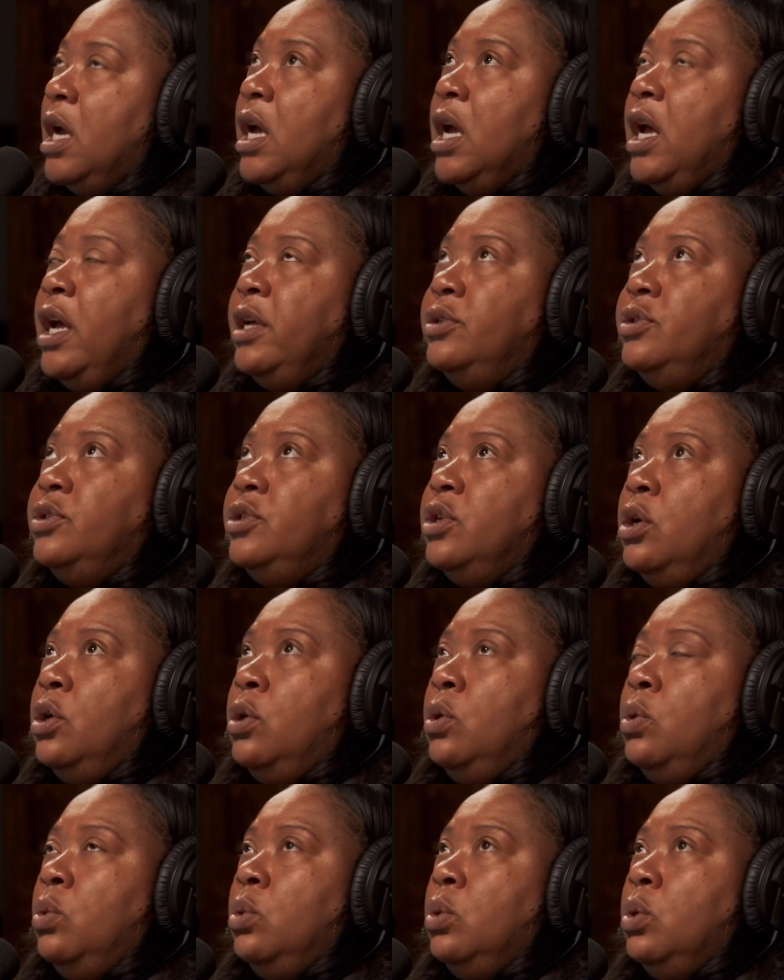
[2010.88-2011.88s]
And
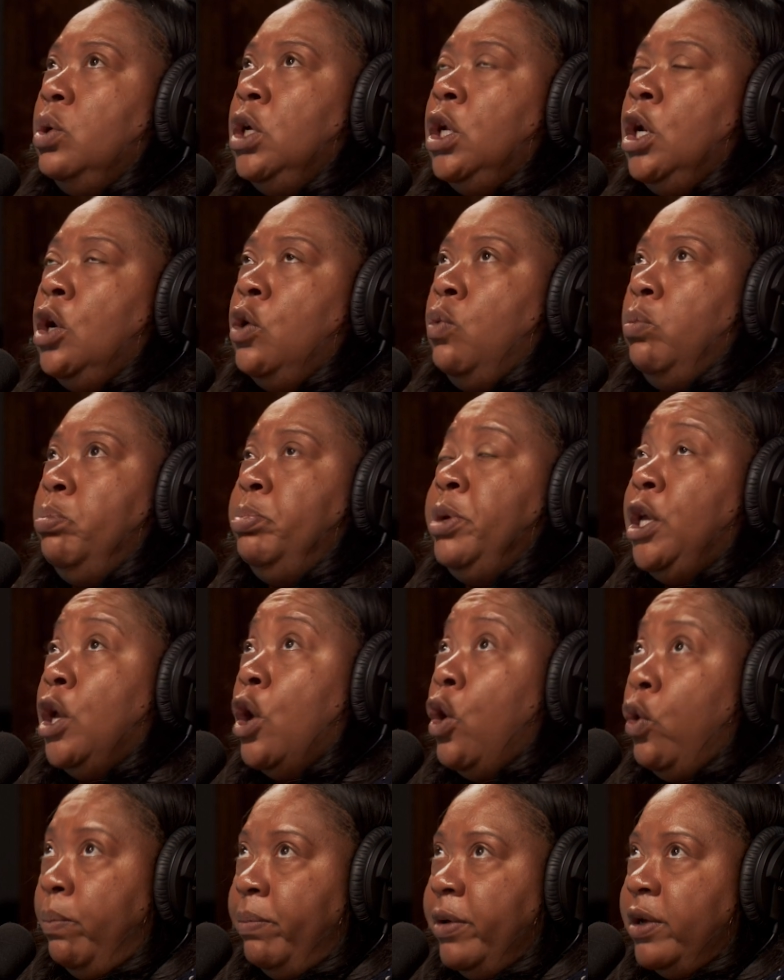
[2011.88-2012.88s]
so, be
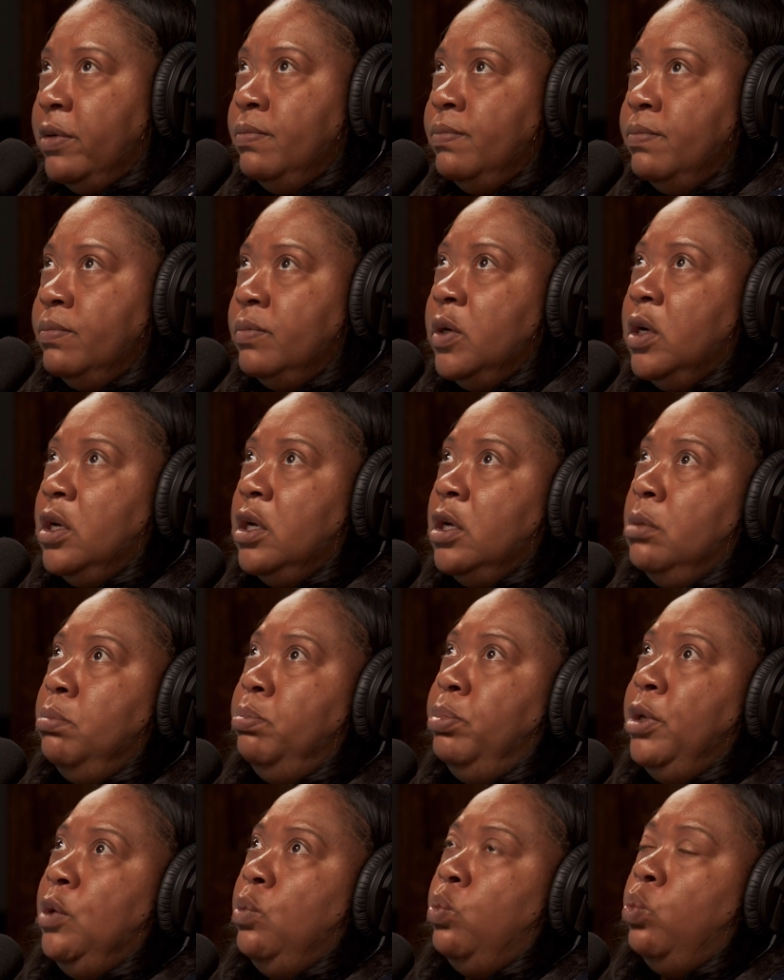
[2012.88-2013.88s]
open,
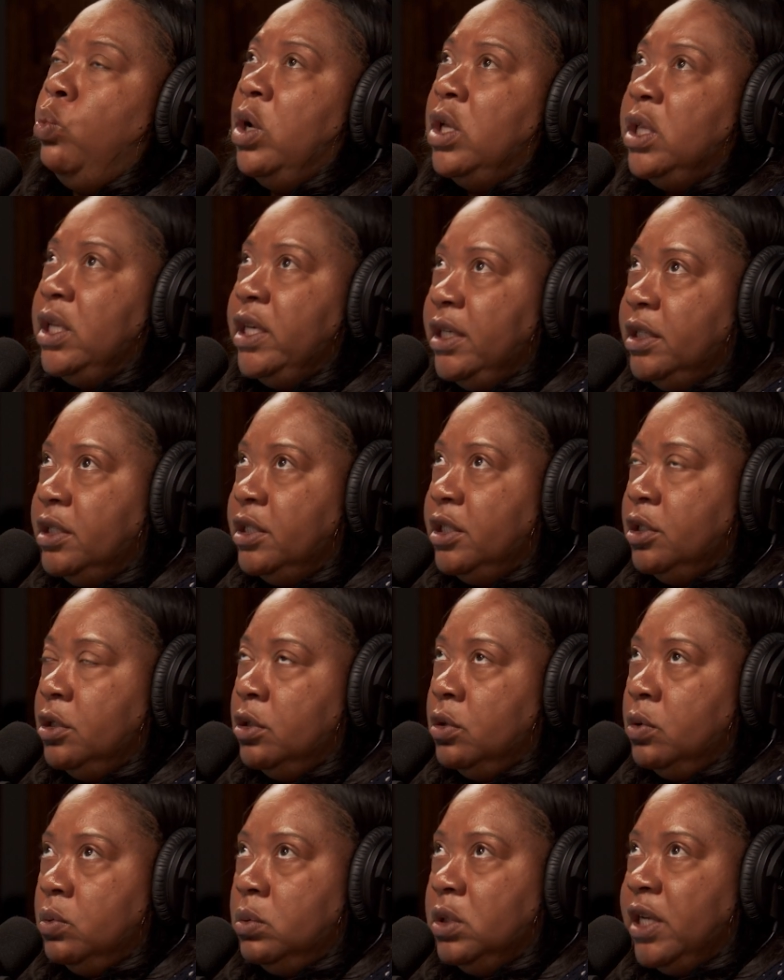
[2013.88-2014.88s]
be willing
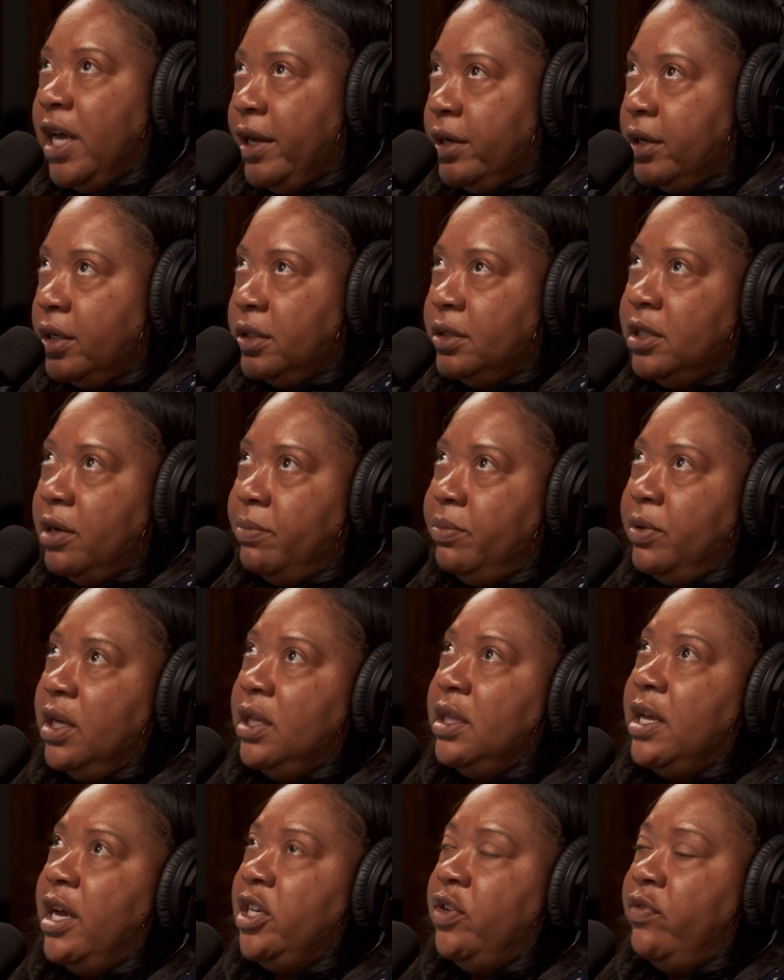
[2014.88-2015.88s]
to take on something
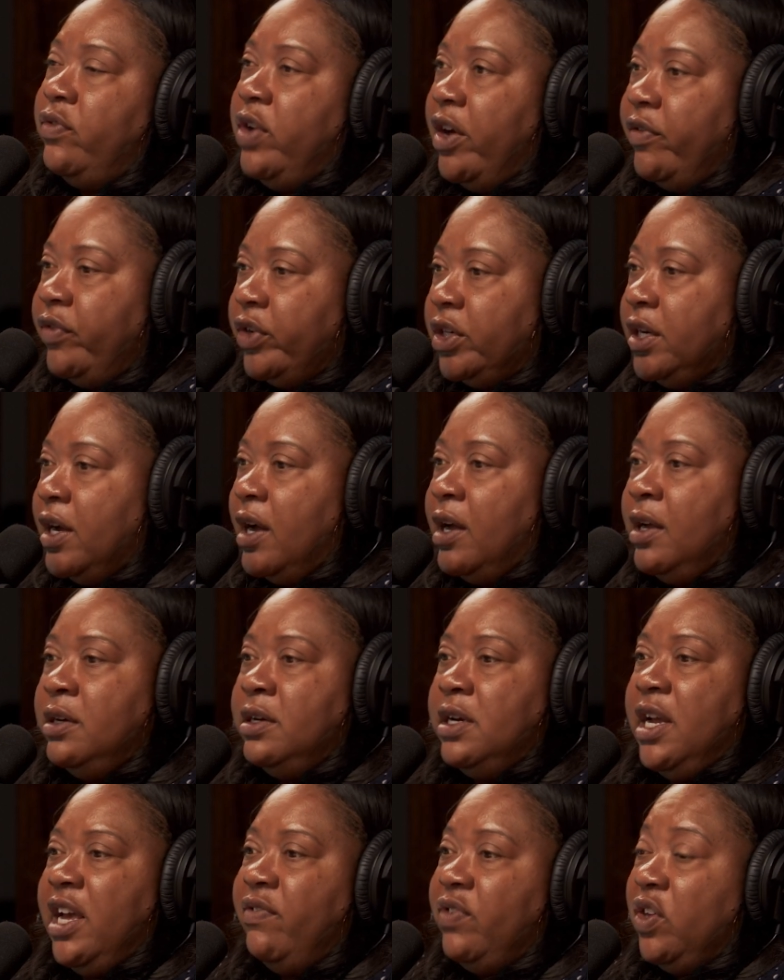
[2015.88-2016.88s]
that you've never done.
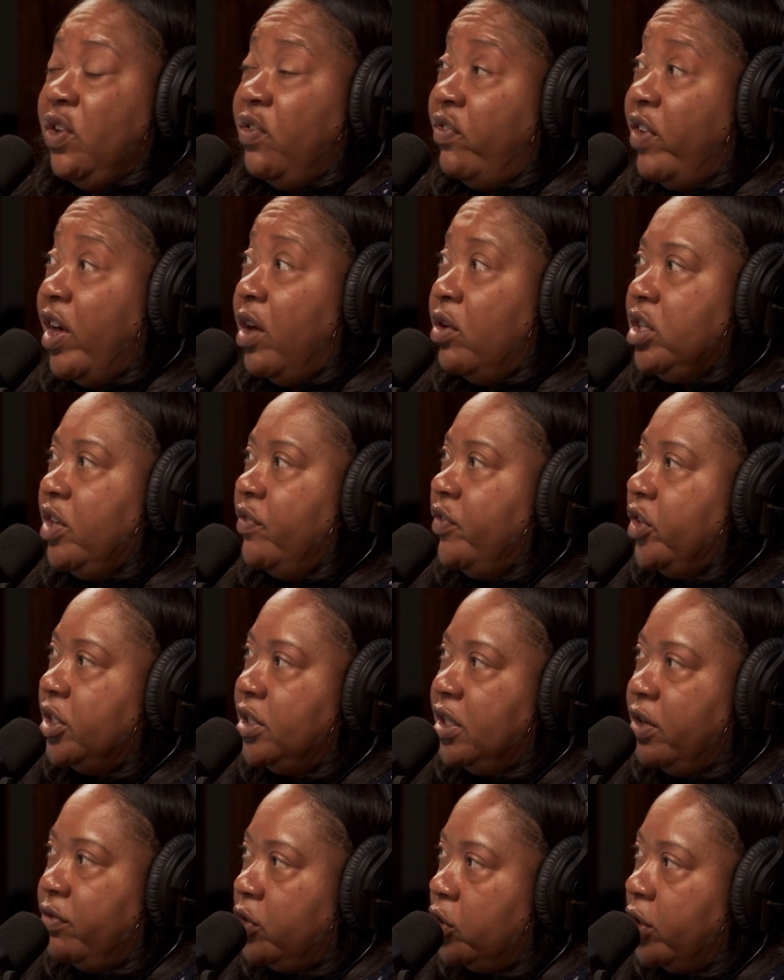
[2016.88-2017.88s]
If you fail, give
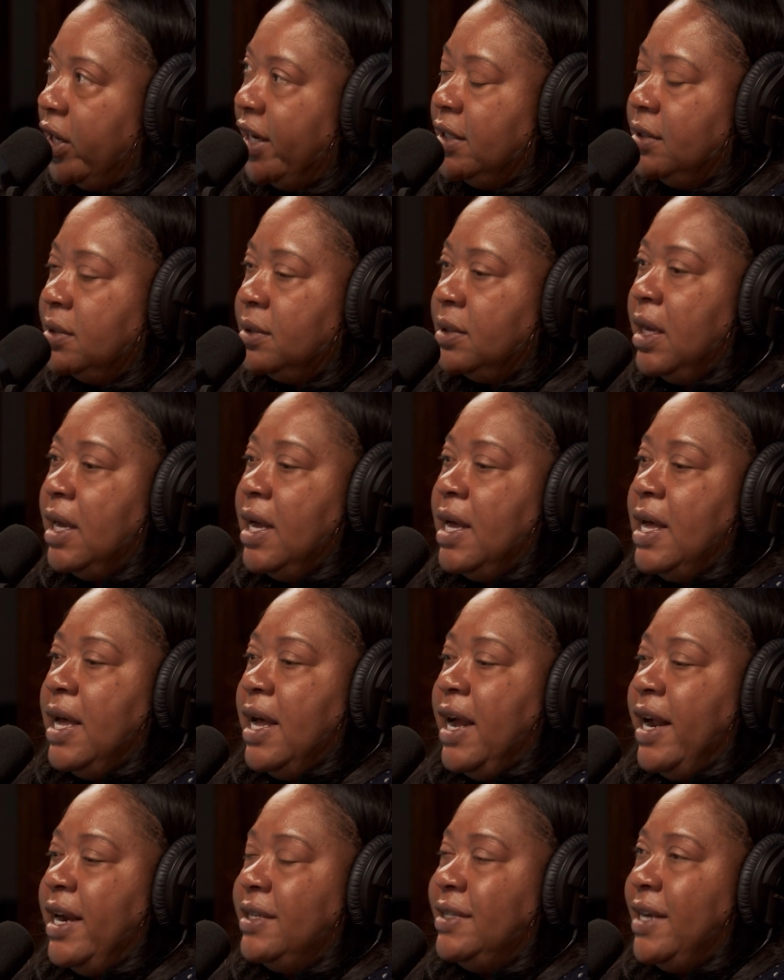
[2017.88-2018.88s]
yourself grace,
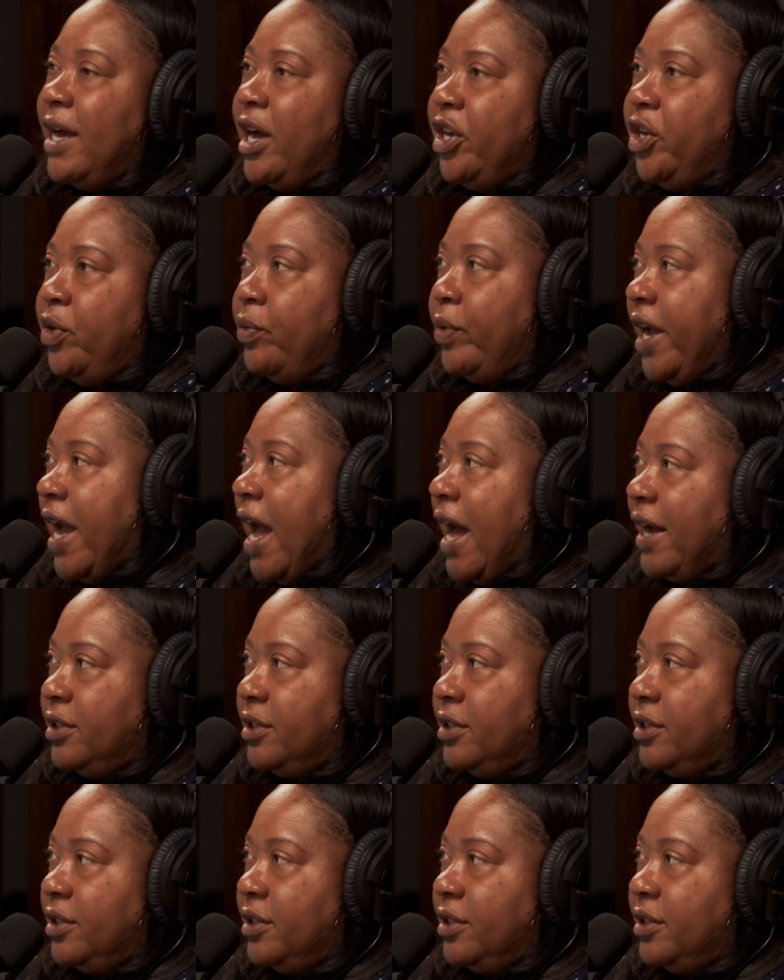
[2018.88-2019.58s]
and it's how you react